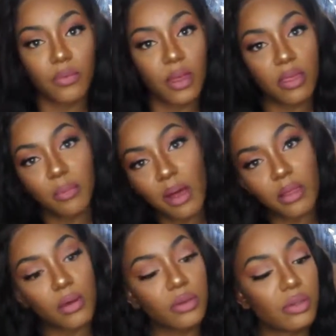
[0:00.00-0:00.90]
with the
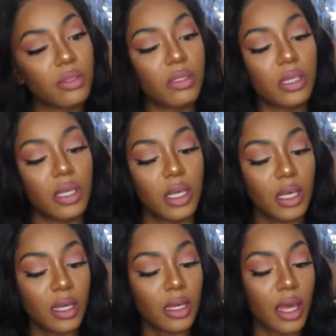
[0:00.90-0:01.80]
bundles.
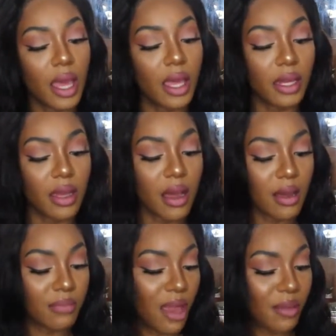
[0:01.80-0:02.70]
And
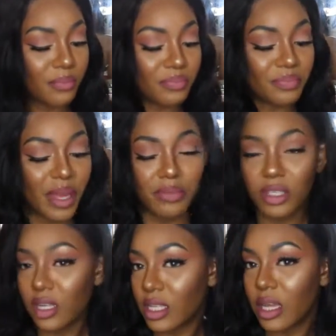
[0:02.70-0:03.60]
yeah, I'm
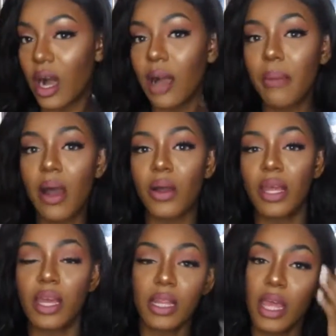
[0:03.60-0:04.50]
just gonna talk about
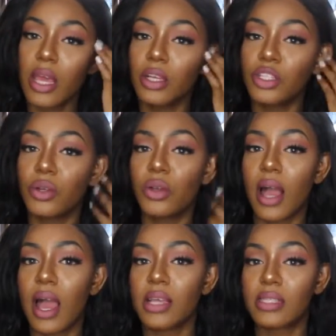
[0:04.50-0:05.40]
it, show you
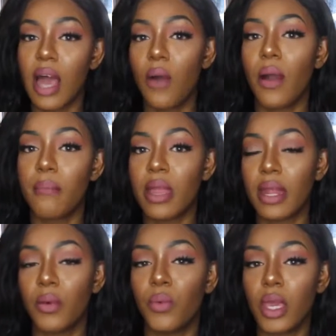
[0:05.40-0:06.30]
guys how I made
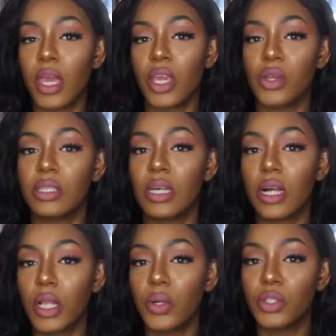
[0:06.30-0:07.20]
a wig using a
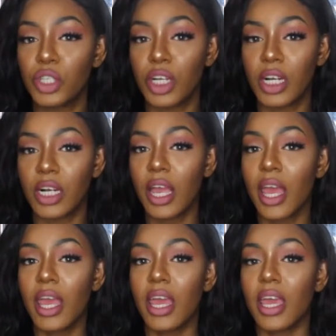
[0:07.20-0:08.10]
closure.
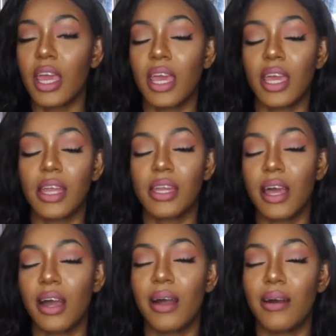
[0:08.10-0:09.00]
And
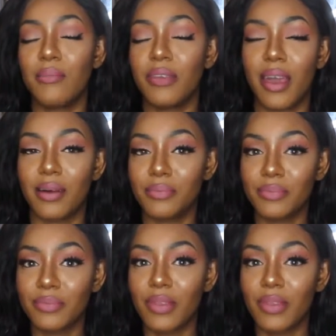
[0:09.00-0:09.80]
yeah,